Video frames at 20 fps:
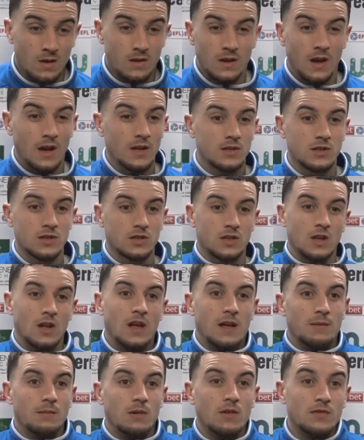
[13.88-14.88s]
Yeah, it's just
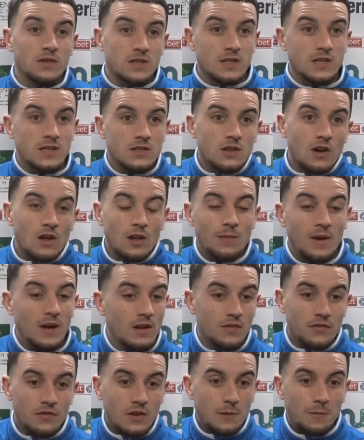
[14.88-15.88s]
obviously it's all
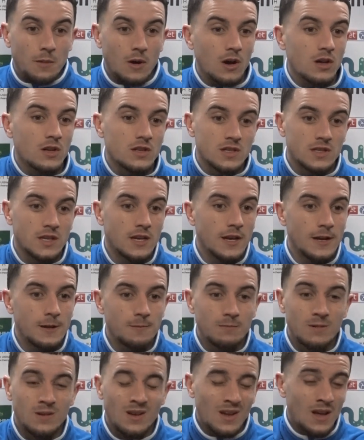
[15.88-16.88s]
about the 3 points.
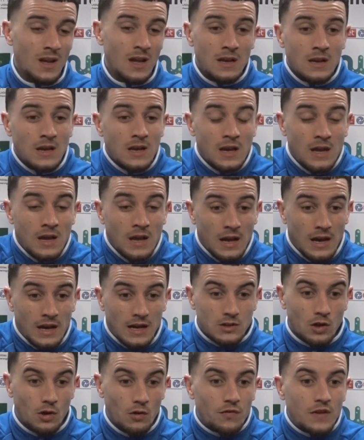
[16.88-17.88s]

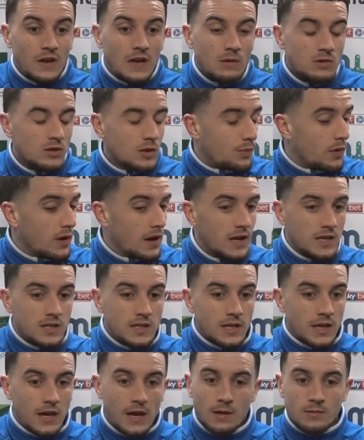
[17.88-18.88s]
Don't think it was the
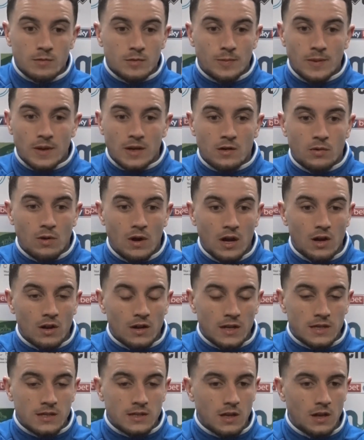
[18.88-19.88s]
prettiest of games, being quite
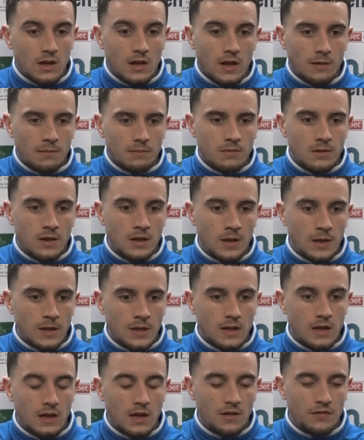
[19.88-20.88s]
honest. I
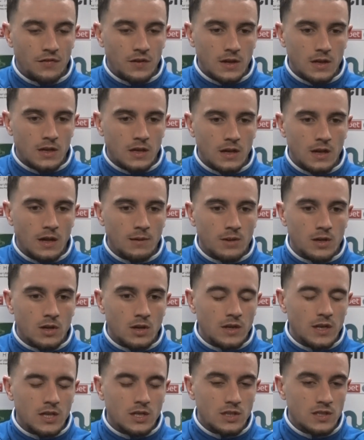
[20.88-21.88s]
think the
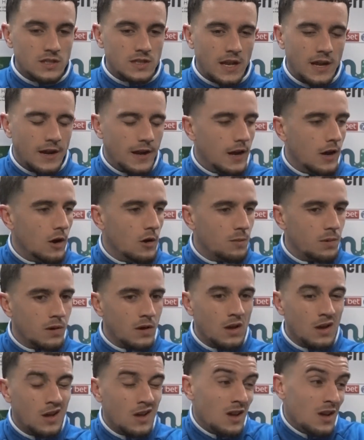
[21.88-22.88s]
conditions didn't help.
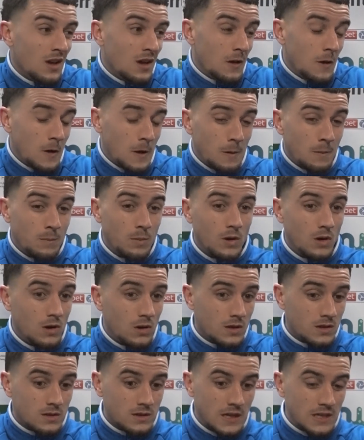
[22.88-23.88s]

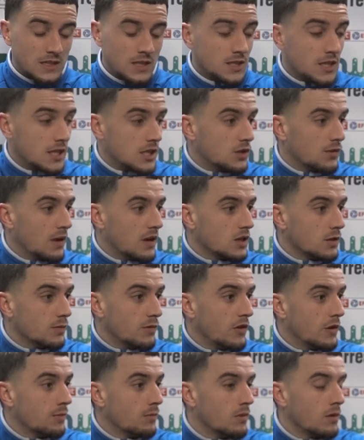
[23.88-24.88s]
But that's the
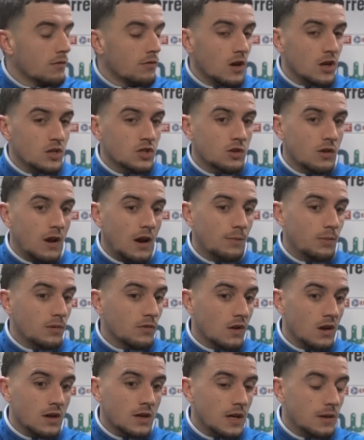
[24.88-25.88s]
situation we're in. We've got to scrap,
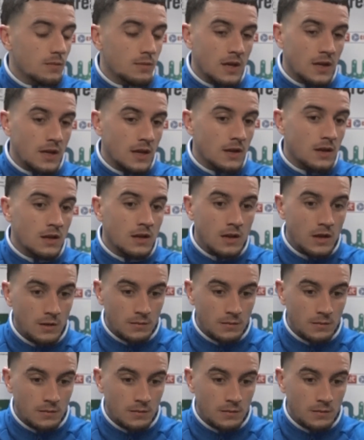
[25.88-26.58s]
we've got to keep digging.